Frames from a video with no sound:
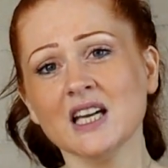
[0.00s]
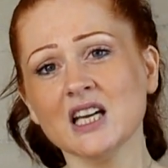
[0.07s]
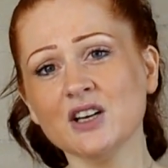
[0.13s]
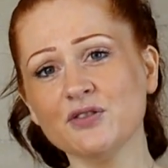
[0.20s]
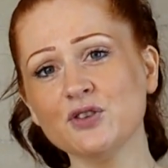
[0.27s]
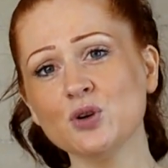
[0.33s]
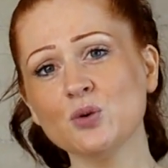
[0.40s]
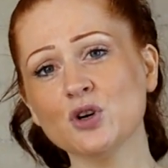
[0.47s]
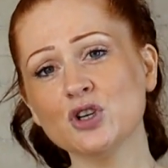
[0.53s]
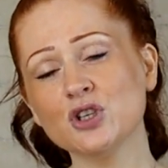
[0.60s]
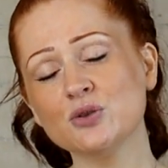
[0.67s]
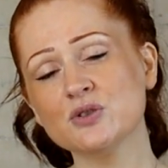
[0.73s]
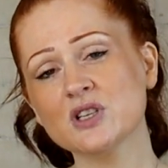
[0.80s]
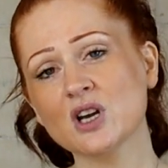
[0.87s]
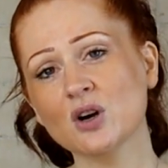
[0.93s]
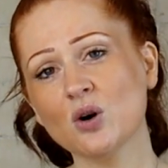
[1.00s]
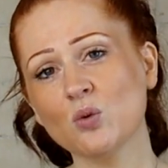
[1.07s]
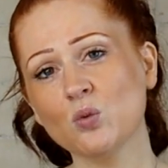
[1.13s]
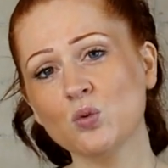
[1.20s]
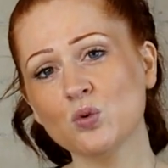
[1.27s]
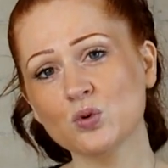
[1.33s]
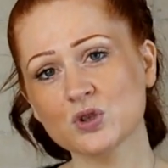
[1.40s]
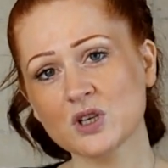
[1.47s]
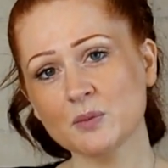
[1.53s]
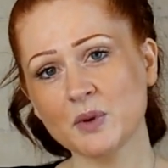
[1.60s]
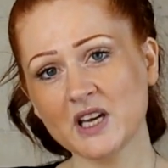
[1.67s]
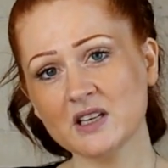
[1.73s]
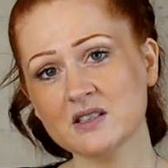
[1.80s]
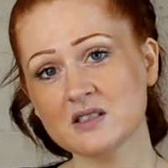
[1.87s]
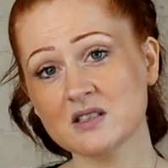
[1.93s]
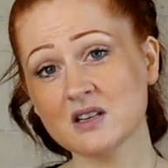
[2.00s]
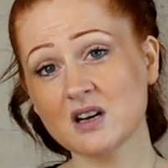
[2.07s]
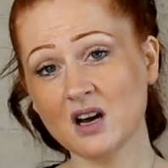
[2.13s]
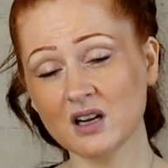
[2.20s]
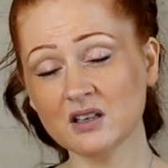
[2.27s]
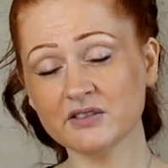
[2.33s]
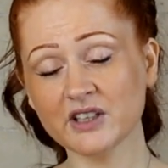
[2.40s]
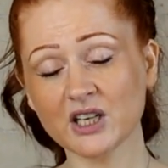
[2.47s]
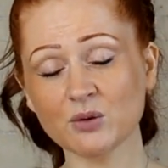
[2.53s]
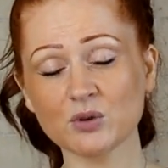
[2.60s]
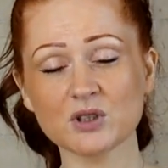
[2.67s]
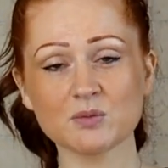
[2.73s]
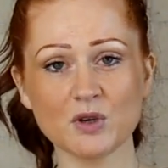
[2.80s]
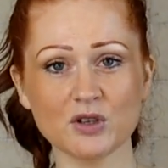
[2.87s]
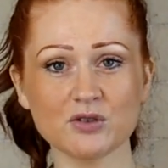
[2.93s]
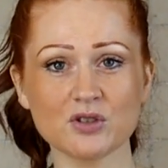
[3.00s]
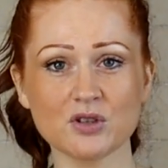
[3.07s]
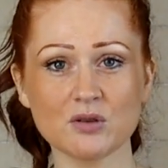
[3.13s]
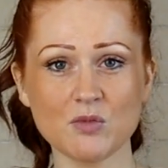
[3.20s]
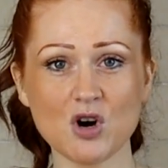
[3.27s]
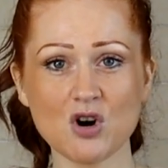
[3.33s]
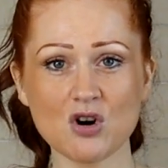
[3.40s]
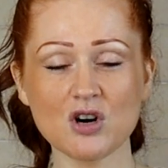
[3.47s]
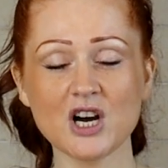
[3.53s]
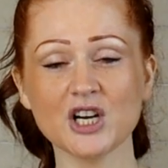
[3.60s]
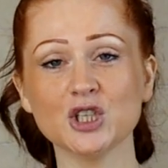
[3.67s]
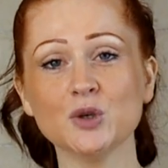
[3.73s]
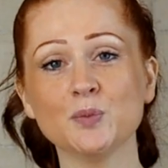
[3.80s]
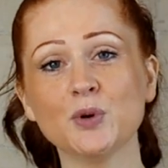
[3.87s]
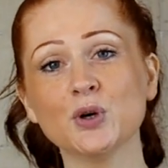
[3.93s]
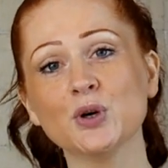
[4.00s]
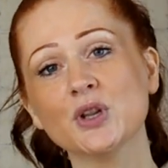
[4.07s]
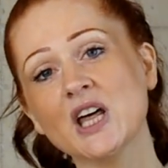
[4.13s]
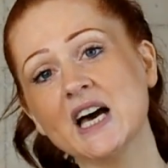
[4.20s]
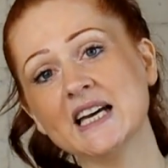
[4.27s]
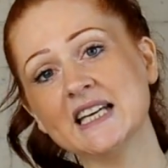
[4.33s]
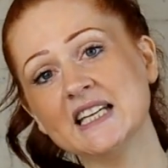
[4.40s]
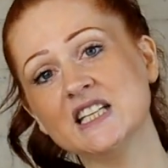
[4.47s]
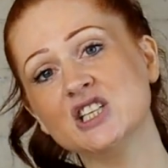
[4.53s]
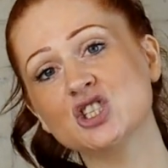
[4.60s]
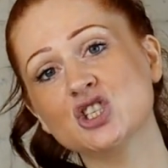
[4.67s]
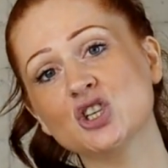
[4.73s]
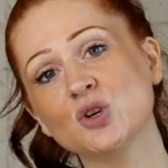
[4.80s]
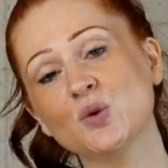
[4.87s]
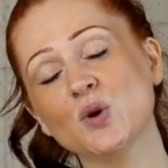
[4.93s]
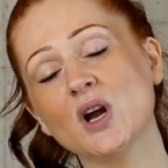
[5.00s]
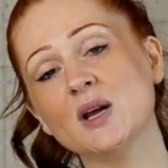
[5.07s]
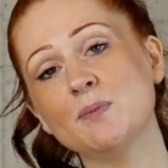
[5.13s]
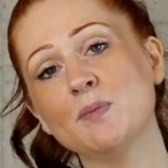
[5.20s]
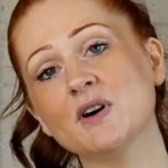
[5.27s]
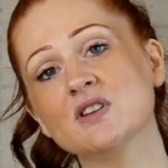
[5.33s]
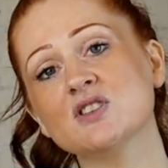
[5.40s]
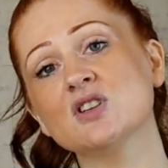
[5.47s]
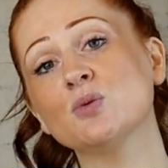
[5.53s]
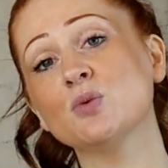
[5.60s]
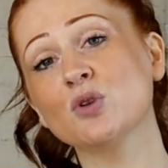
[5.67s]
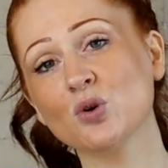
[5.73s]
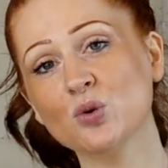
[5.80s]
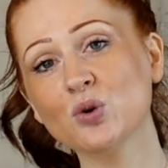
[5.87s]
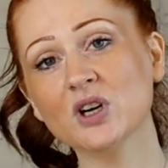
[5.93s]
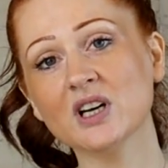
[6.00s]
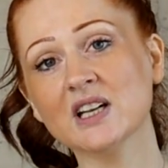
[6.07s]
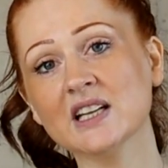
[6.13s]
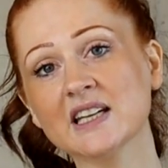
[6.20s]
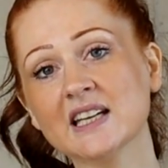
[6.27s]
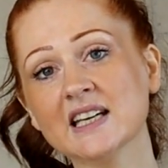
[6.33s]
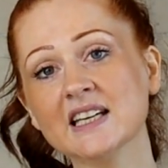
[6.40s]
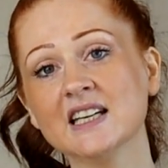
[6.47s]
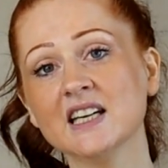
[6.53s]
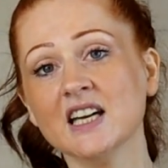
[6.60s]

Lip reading: If you are using a water-based colouring, which most of them are, and you put that into a butter with oil in it,